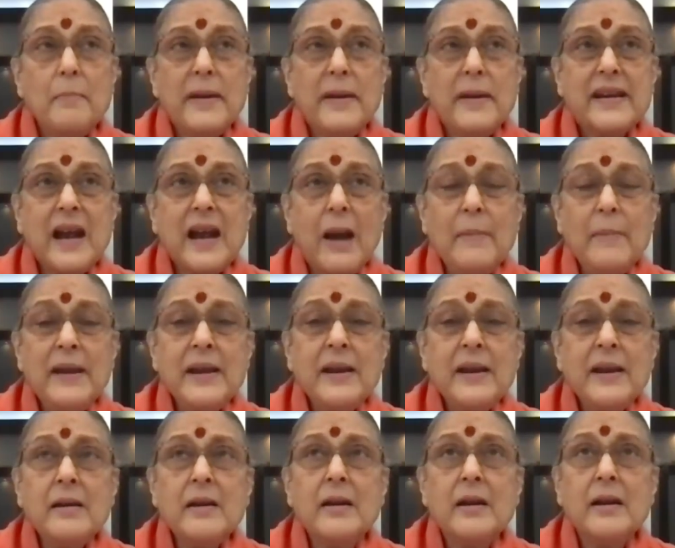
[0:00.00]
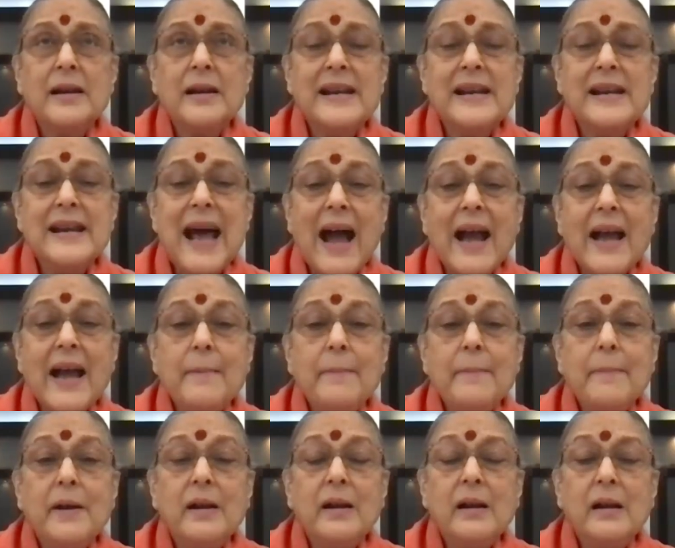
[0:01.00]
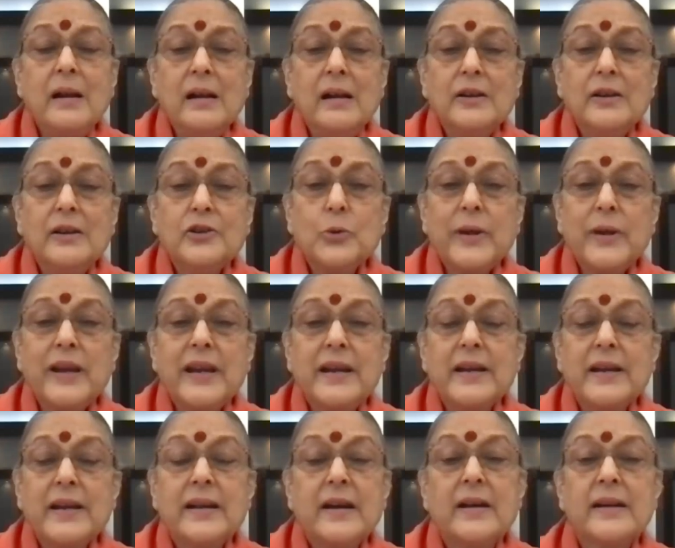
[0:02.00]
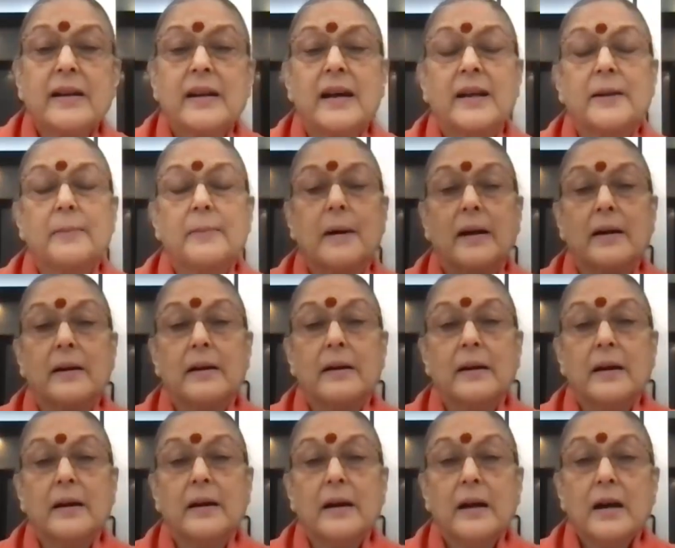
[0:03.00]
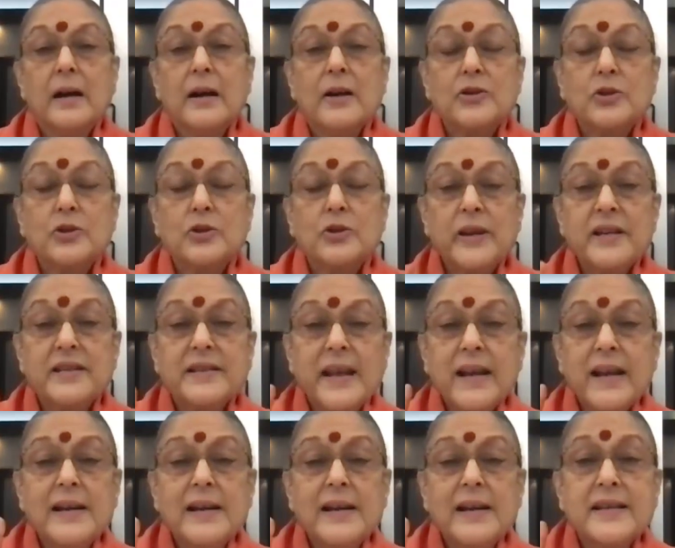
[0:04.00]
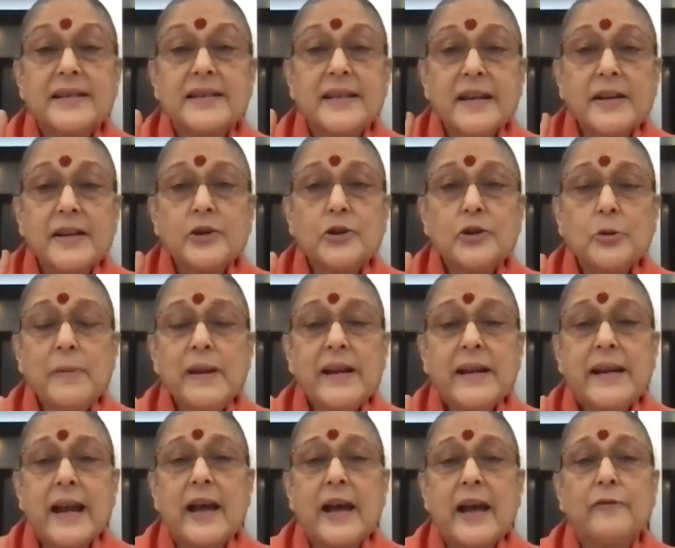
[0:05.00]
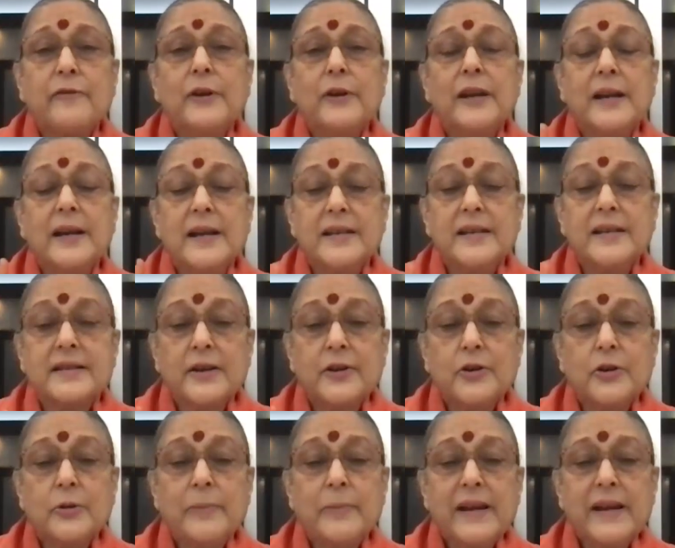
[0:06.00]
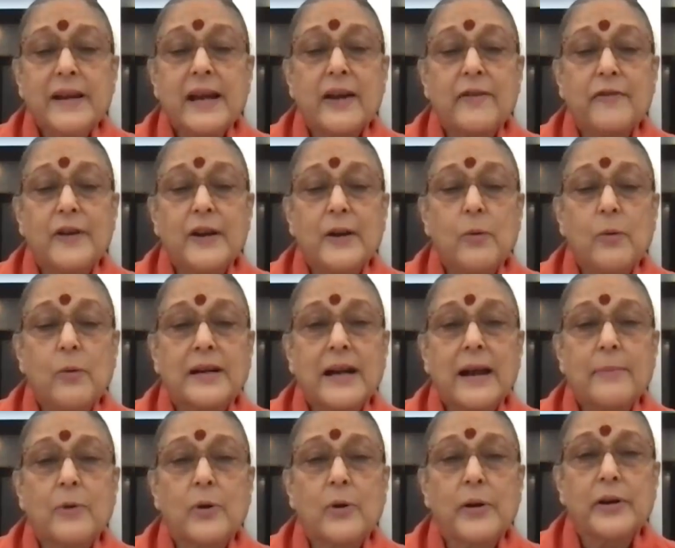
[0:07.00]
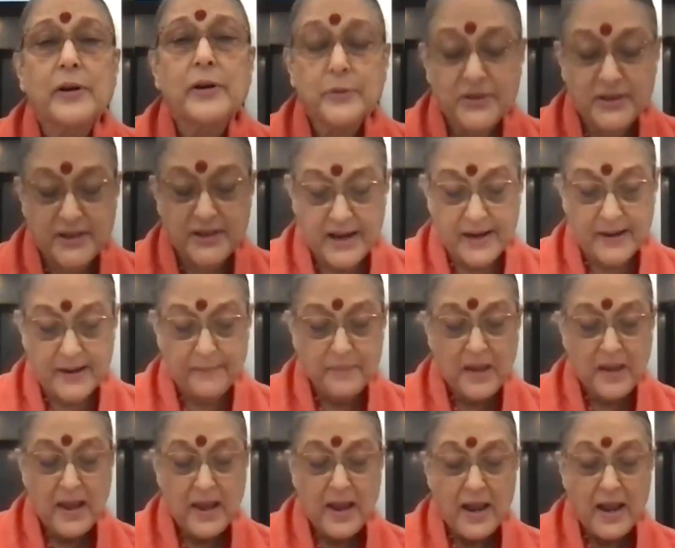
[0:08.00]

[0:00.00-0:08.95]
becoming liable to incur karma. So he's saying, listen to me carefully what I'm going to say.